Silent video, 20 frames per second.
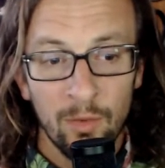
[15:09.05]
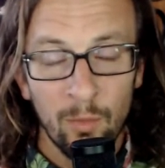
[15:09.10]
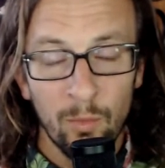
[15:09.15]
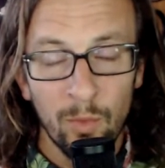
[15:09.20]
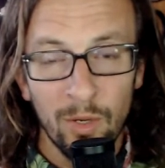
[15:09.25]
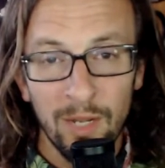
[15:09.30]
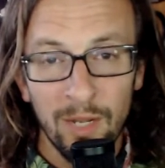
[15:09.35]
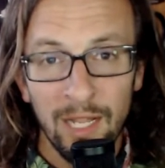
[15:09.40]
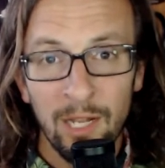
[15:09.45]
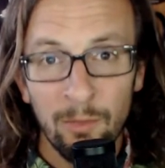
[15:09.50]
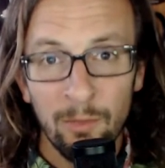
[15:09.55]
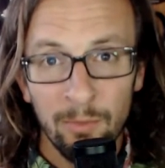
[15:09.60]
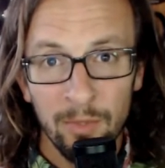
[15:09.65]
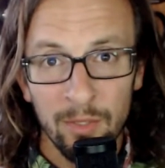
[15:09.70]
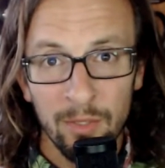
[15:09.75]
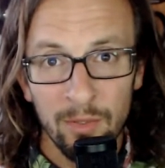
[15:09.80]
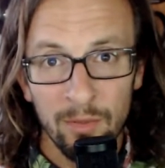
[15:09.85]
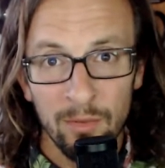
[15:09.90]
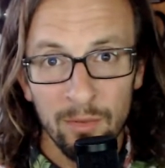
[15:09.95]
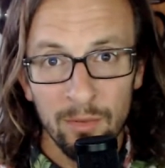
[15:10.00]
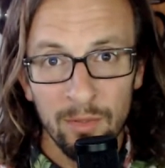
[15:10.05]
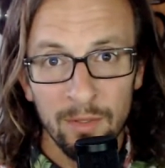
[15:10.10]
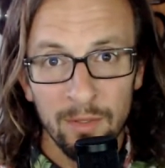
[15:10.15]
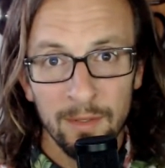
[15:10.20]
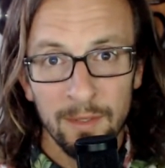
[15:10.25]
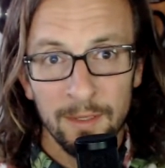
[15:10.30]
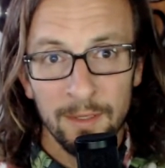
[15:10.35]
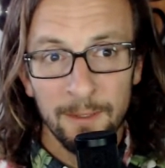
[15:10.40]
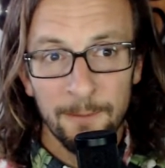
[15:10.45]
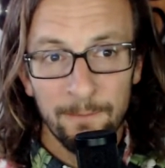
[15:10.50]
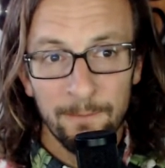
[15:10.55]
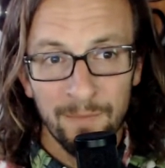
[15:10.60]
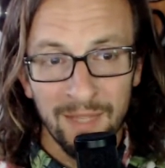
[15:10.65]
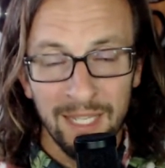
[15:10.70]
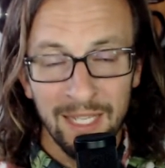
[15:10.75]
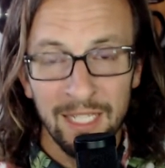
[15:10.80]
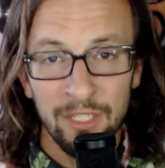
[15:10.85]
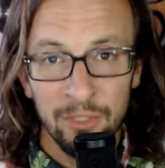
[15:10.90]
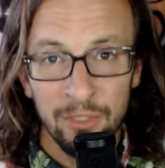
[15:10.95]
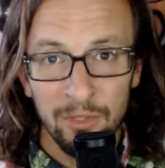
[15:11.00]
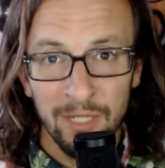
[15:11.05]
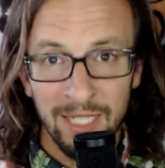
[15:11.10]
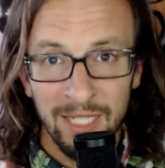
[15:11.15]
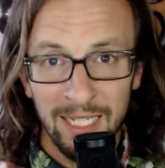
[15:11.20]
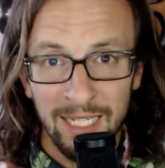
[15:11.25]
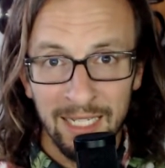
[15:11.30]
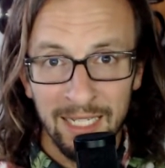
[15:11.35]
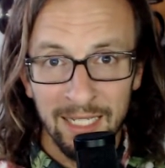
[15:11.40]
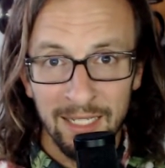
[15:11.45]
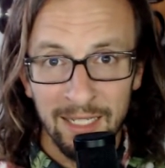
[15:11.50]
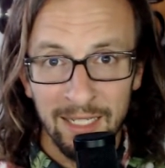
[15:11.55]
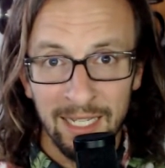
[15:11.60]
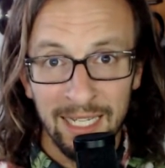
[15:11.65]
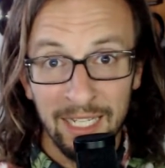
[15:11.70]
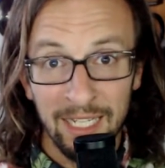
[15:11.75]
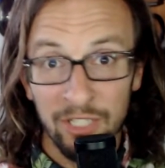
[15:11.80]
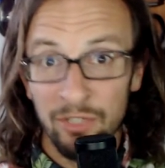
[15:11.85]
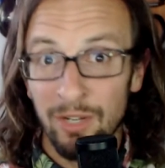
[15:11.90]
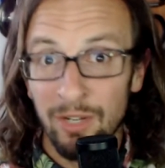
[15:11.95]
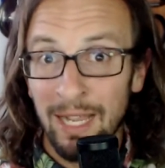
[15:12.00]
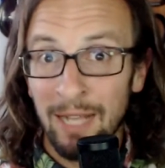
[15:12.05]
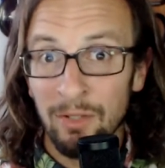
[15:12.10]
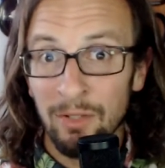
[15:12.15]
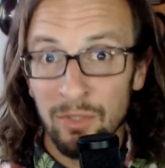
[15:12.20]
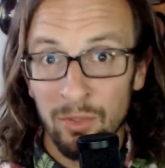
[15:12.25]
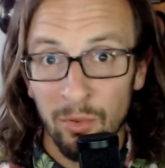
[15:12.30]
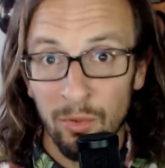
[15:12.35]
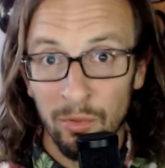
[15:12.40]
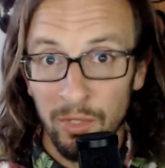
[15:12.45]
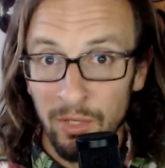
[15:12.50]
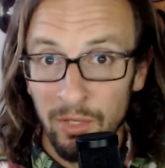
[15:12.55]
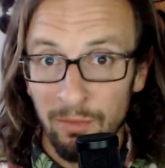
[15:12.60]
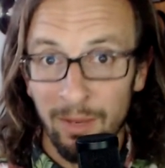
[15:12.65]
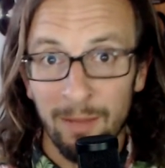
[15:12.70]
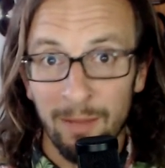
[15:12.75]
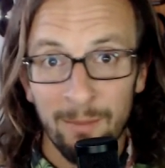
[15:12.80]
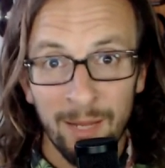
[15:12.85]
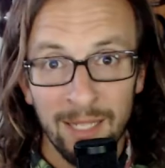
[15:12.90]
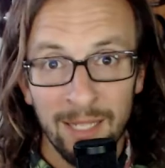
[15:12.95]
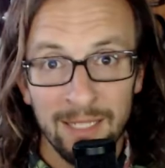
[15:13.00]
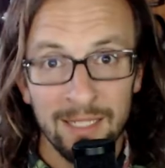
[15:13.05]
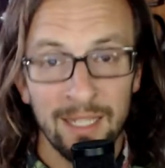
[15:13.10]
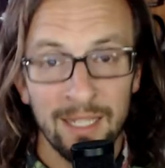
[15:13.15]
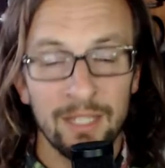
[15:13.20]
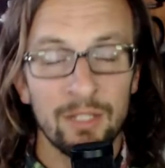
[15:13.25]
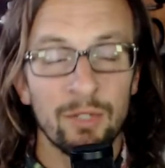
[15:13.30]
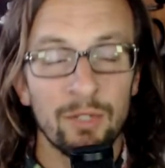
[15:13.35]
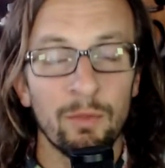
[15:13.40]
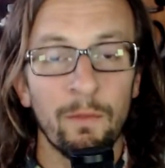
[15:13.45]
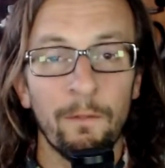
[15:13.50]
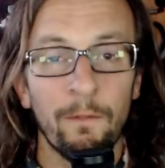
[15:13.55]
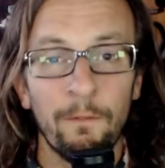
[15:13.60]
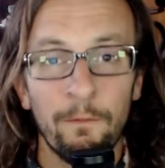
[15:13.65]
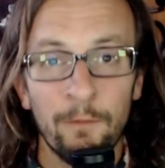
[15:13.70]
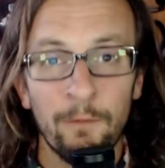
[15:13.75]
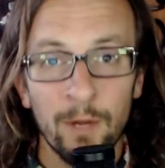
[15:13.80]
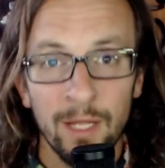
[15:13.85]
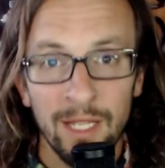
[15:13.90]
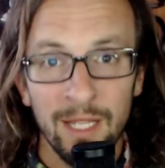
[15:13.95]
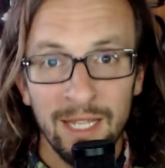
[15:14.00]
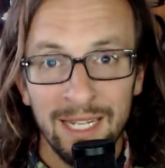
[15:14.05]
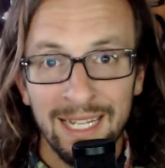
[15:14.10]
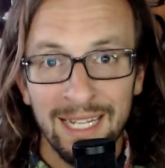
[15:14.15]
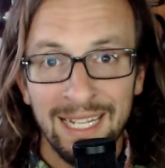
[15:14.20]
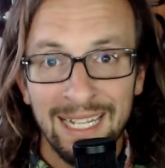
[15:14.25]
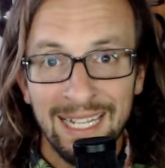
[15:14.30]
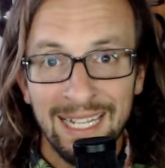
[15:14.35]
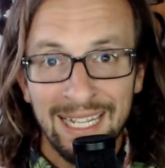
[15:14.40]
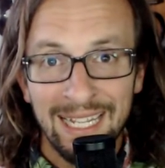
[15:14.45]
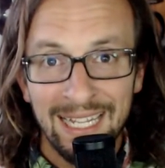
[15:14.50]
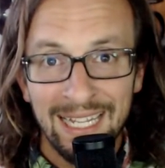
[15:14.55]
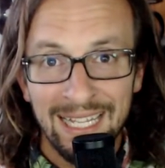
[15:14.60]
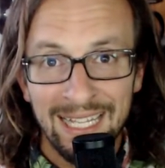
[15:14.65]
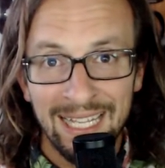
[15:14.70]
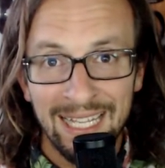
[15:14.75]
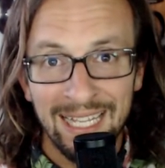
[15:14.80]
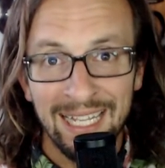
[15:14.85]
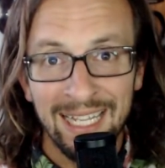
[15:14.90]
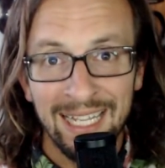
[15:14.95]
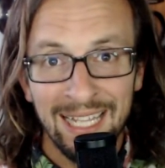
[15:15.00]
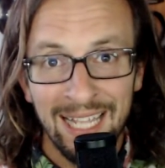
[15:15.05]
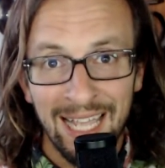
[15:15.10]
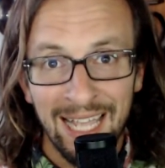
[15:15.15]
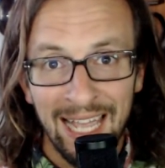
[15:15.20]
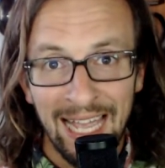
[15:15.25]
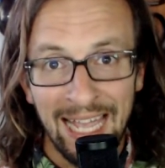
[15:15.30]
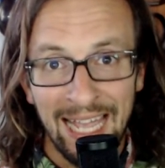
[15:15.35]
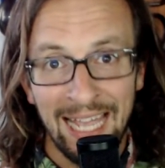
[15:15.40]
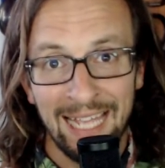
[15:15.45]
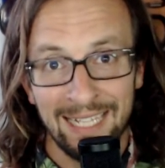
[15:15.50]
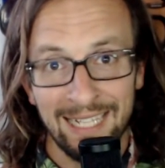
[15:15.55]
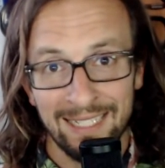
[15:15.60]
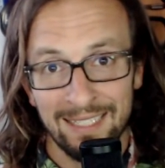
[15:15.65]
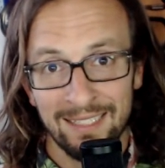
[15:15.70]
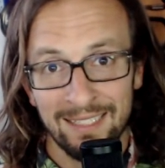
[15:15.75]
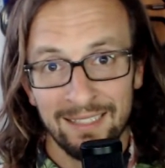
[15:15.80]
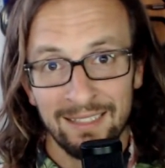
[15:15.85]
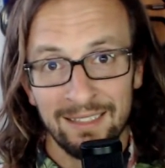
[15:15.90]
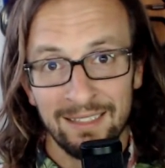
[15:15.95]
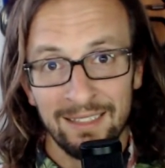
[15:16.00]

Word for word: will help you get your kid and get your household in the right mindset to freaking kick ass.